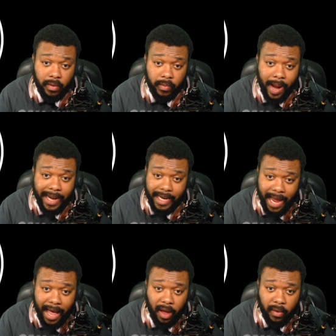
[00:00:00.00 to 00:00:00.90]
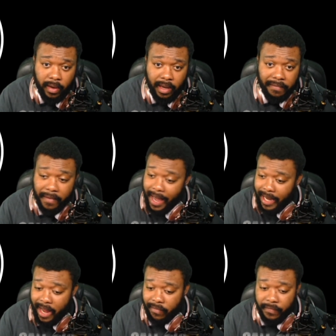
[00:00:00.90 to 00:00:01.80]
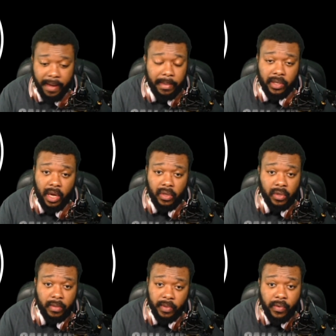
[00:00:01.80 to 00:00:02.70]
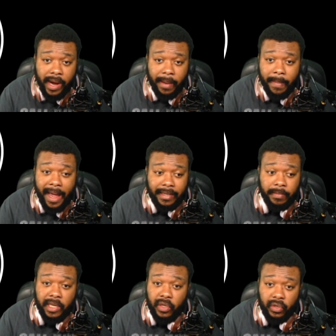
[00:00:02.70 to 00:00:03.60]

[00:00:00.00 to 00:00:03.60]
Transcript: right now, if I get famous on YouTube, you recognize me in the